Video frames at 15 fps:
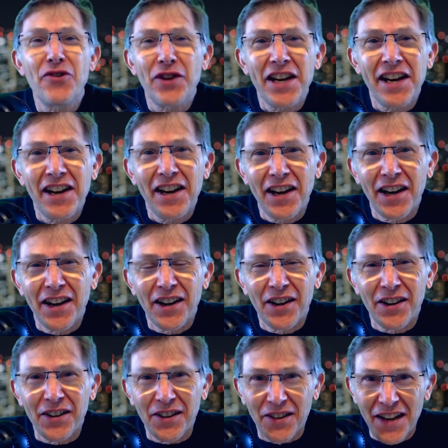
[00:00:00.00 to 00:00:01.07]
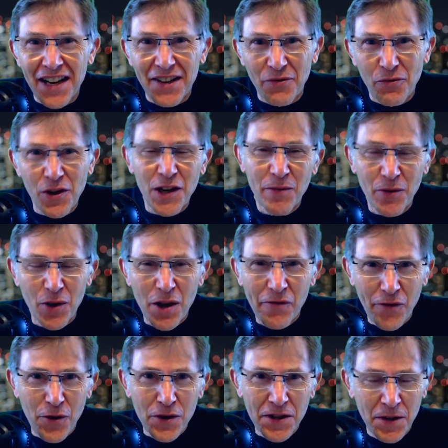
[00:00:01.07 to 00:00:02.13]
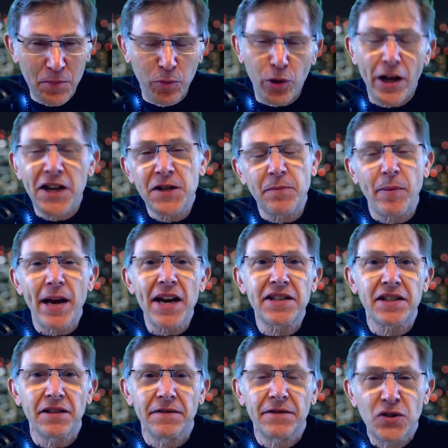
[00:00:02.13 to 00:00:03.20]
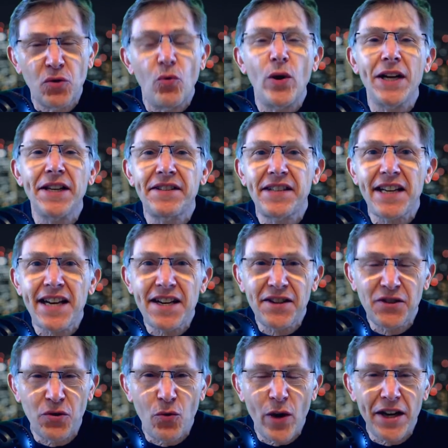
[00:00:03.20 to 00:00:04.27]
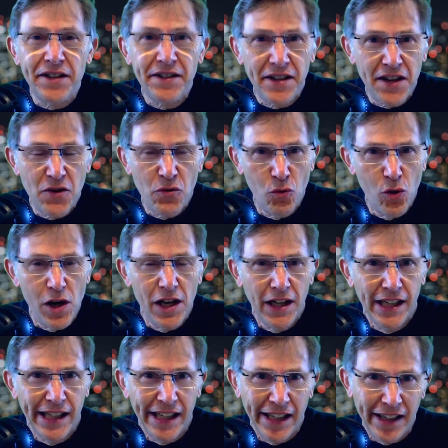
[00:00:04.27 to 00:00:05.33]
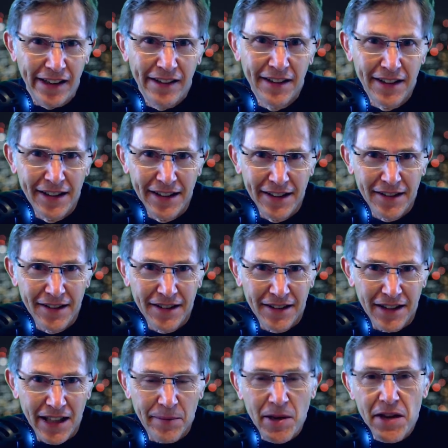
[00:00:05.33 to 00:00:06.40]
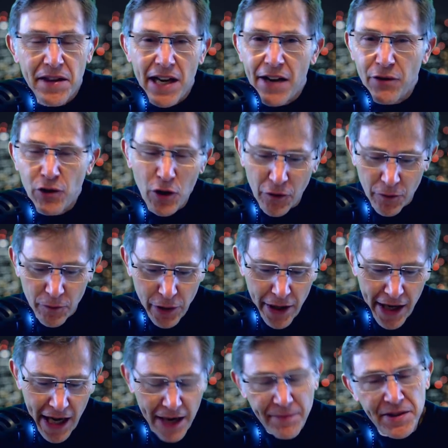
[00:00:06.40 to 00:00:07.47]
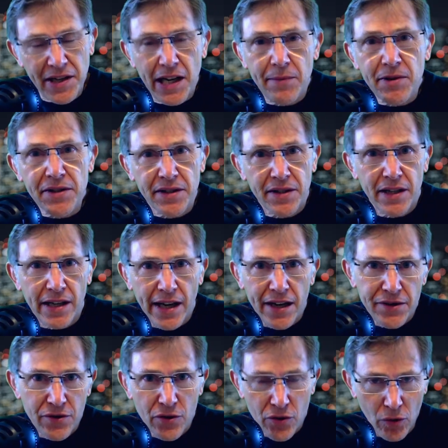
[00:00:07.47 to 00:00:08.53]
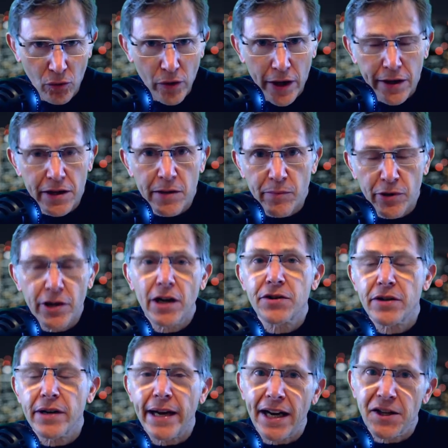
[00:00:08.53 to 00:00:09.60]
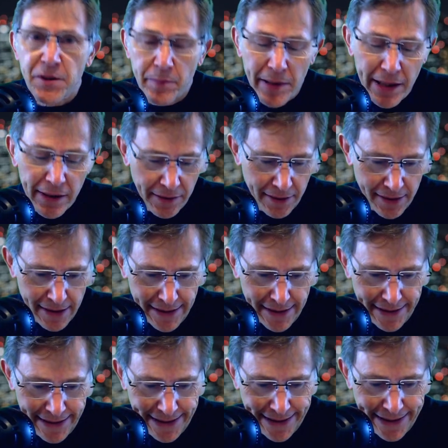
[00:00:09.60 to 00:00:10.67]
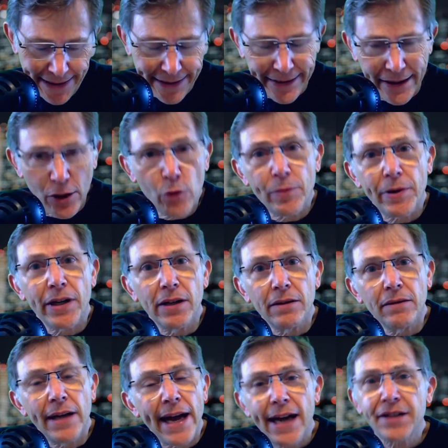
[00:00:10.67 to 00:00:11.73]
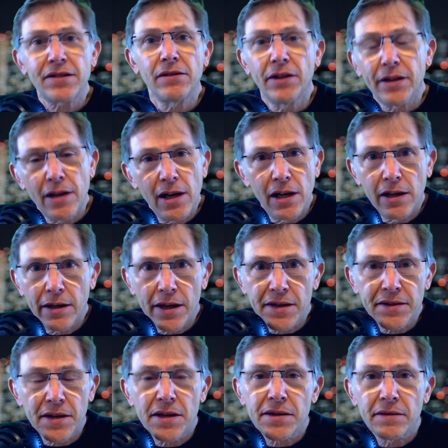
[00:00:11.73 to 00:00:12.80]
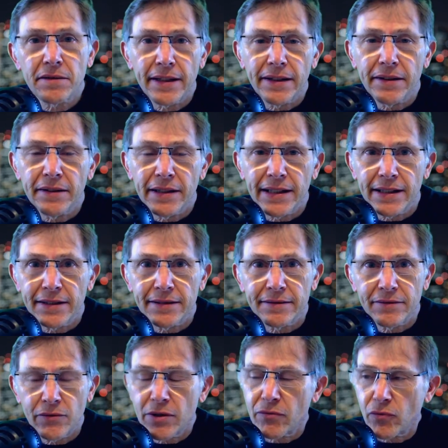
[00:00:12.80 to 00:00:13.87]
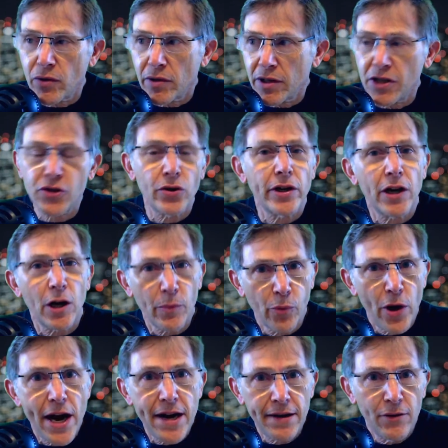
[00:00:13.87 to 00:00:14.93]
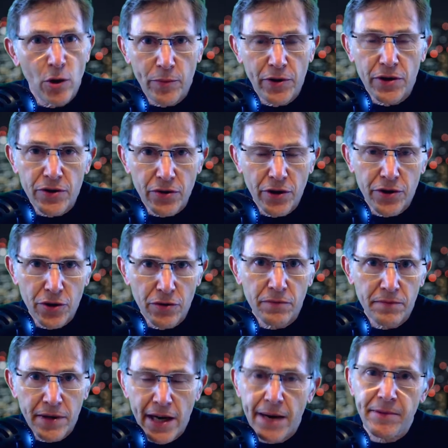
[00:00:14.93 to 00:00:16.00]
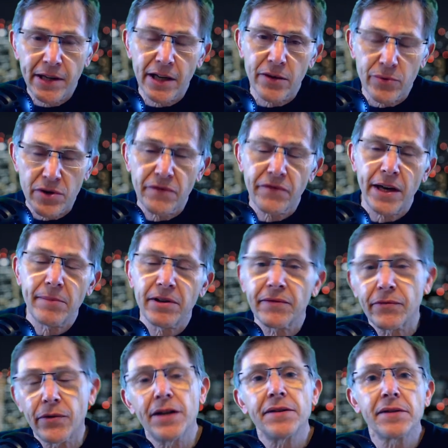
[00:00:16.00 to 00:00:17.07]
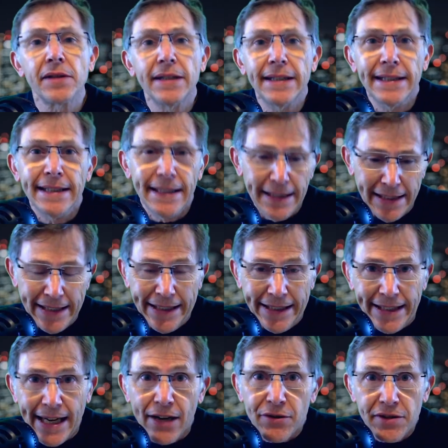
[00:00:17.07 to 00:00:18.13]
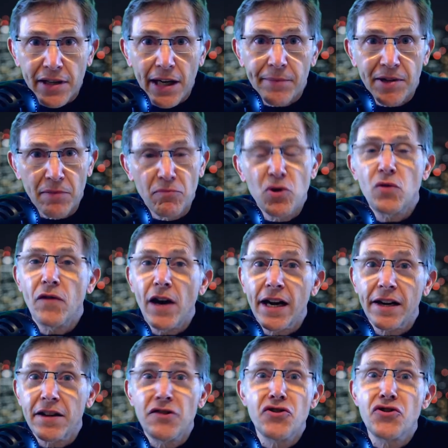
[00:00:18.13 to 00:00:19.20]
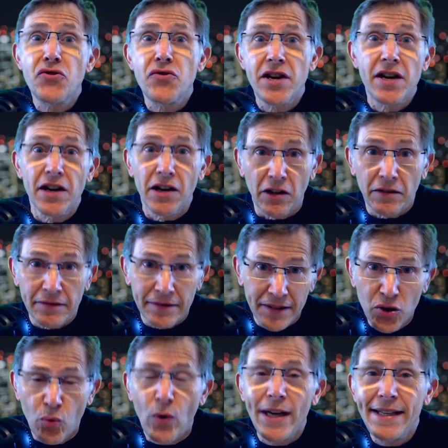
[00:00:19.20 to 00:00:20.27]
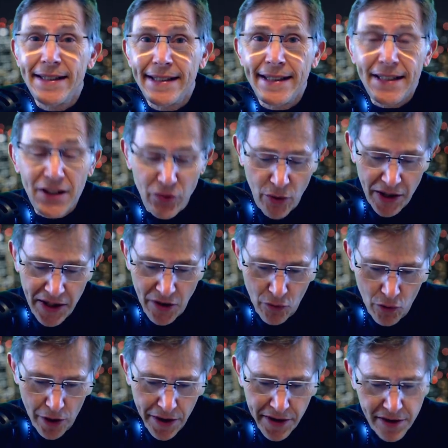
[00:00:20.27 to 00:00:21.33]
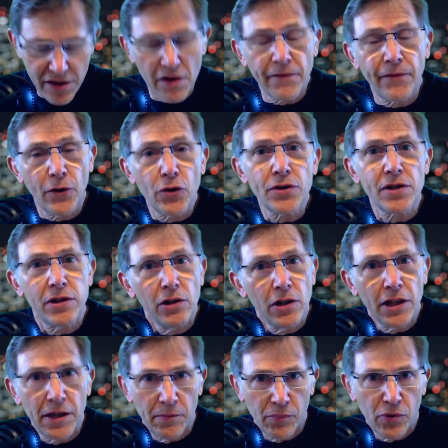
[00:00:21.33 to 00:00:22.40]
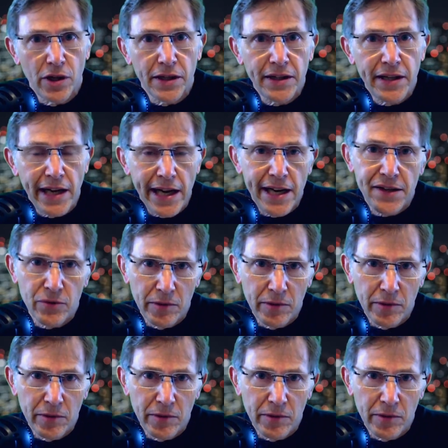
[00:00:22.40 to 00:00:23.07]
Year! Welcome to our first play space of 2021. I'm Keith Avalone from Play Games. Sam is, as usual, running the production aspect. And hope you had an excellent holiday season. And we enjoyed our break. Hope you enjoyed your time together with your family and friends. And now it's time to move on to the new year, 2021. This is our first look broadcast.